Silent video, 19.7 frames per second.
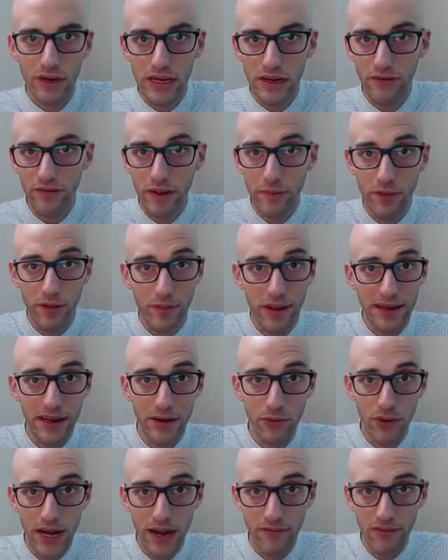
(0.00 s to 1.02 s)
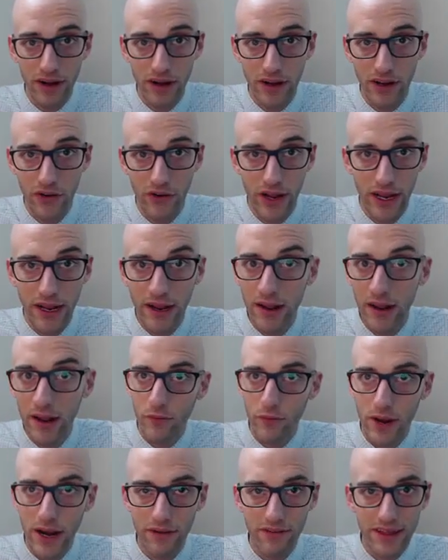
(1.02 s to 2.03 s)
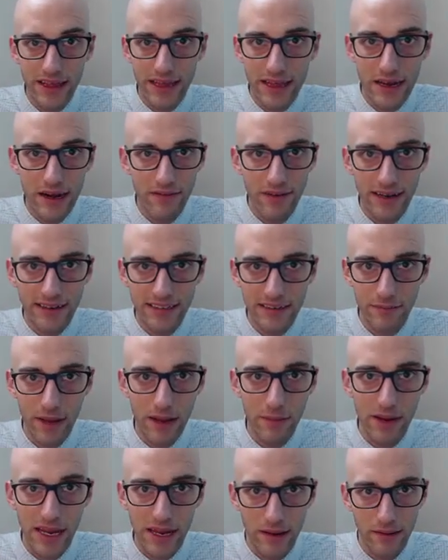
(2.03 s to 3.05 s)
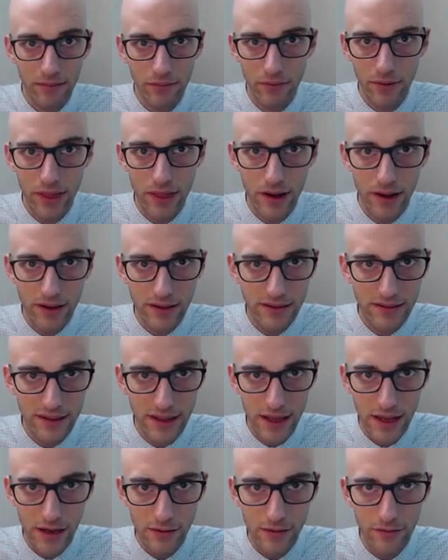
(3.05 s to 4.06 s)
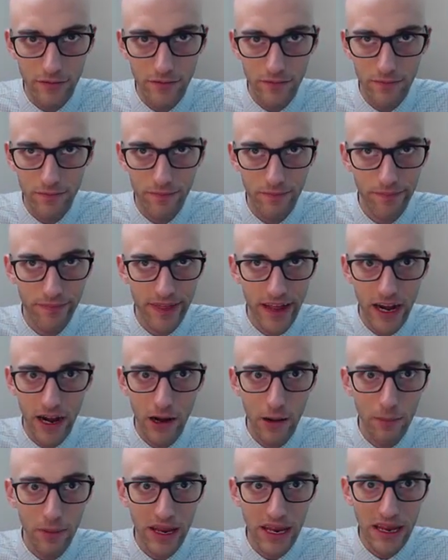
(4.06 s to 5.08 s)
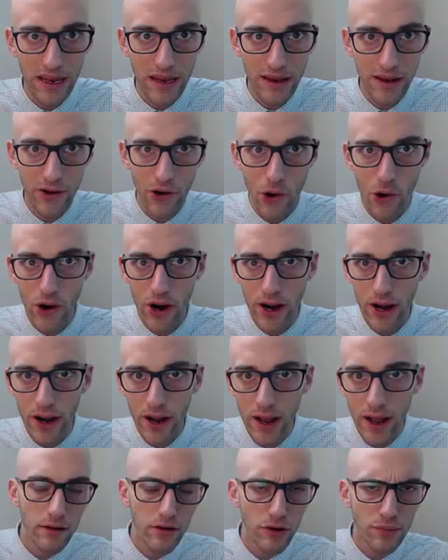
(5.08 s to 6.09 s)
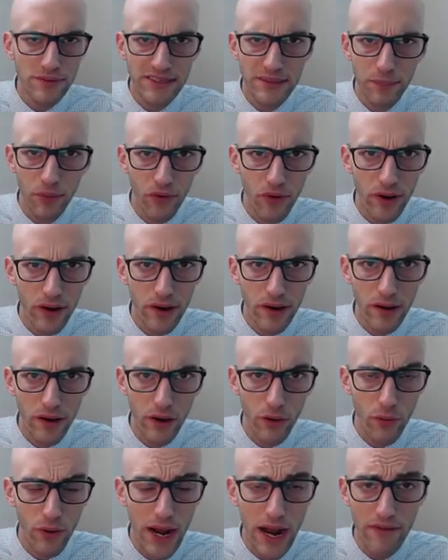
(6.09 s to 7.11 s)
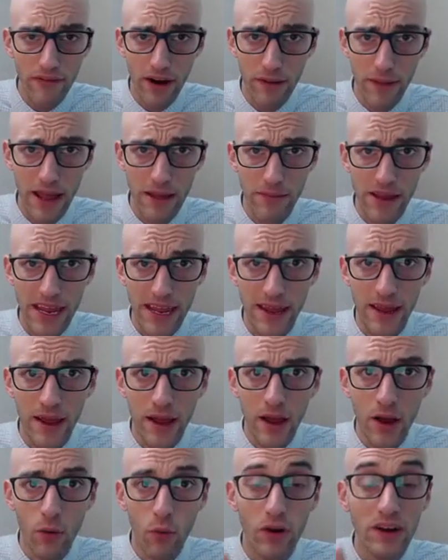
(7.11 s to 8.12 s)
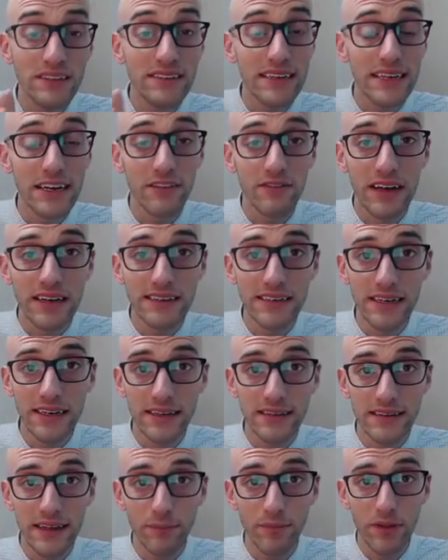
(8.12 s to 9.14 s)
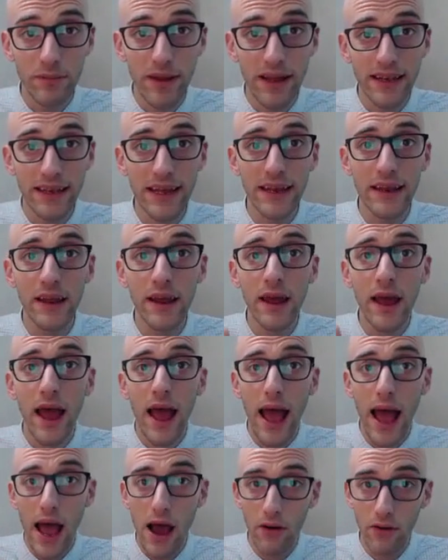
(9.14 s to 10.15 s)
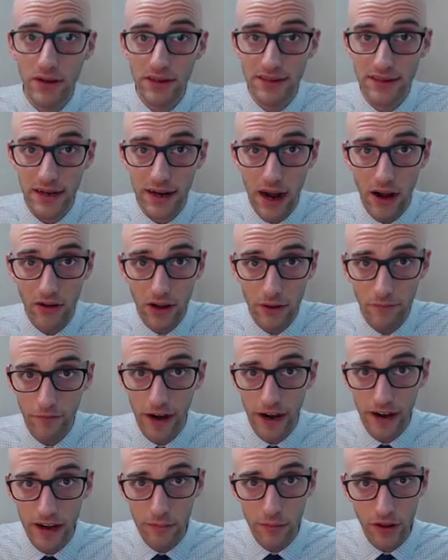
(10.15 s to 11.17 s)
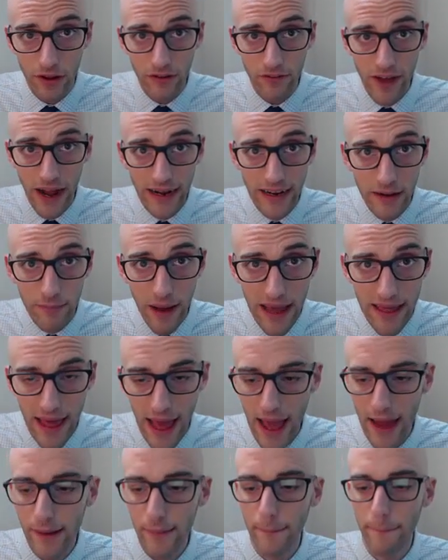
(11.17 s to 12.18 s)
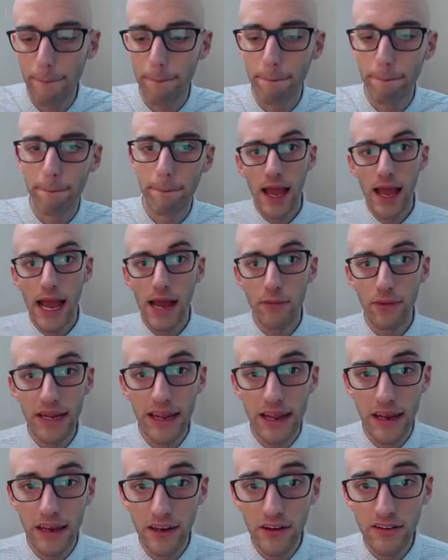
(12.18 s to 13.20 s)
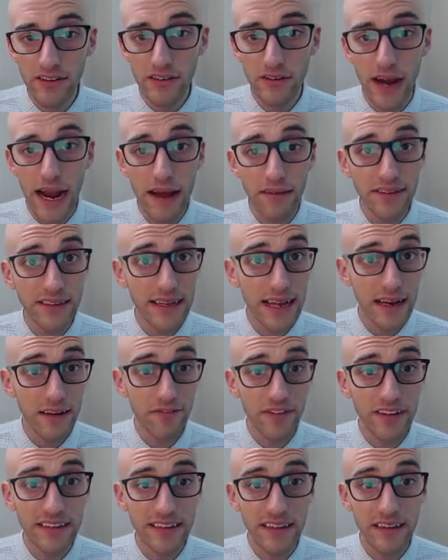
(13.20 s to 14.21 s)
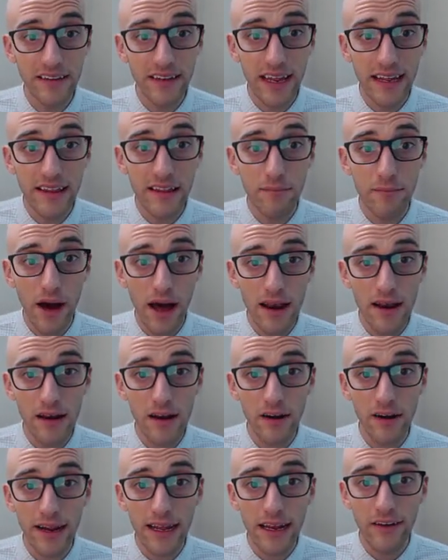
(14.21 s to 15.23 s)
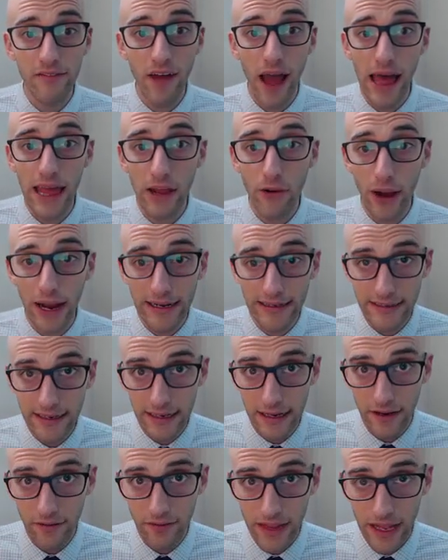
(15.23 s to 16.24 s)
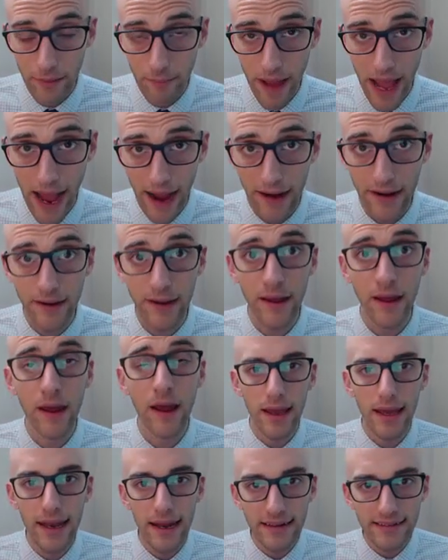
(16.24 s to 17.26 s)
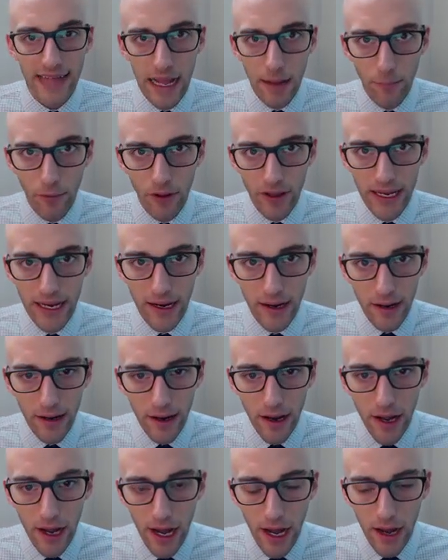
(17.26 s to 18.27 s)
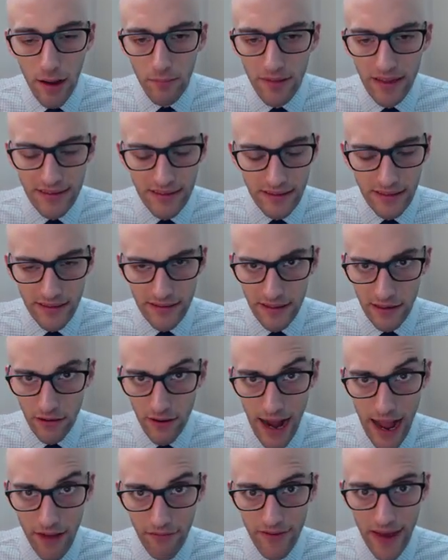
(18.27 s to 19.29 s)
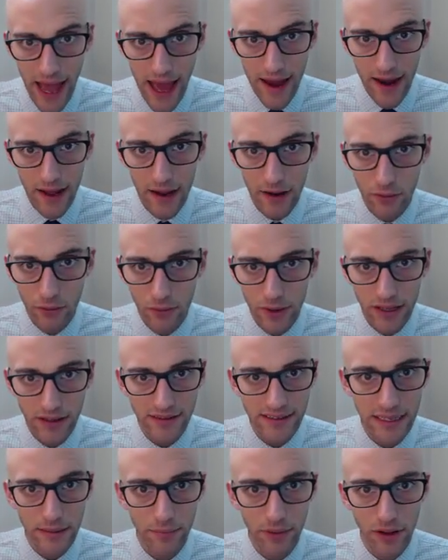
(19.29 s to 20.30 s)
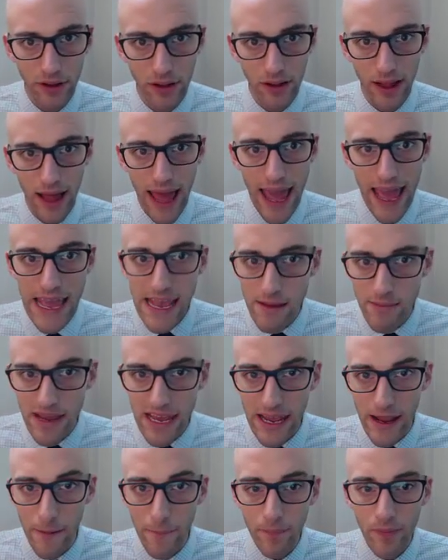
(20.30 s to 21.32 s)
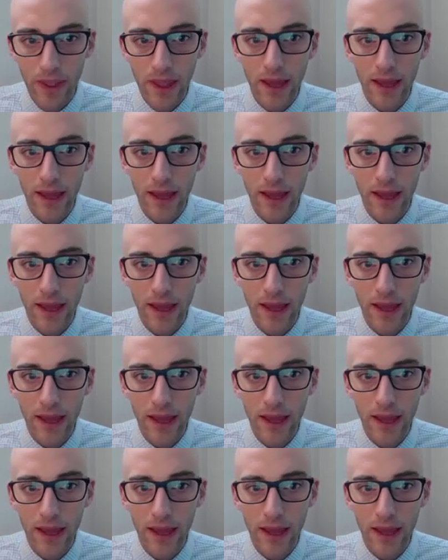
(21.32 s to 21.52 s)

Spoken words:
where you've implemented whatever you're doing, whatever the intervention may be, whether it's therapy or group support or whatever it may be. Once the intervention is implemented, how is their outcome variable affected by that? And we can use graphs to kind of facilitate the monitoring and evaluation of the impact. An example here, this is just a graph data, real simple, A-B,